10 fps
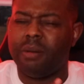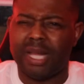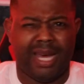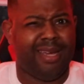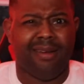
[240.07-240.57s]
I'm
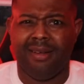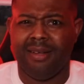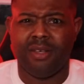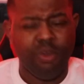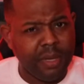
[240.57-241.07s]
like,
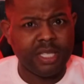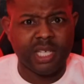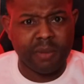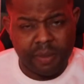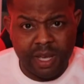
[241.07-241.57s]
you mean to
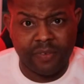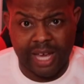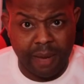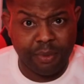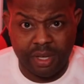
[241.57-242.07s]
tell me I pay for
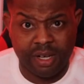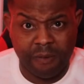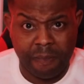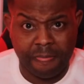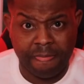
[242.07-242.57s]

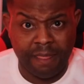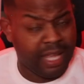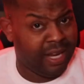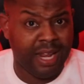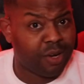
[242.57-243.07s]
AppleCare
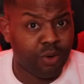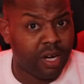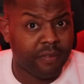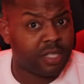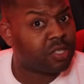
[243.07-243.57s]
and they're not gonna
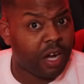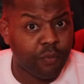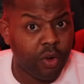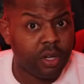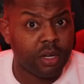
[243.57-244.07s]
cover the software of the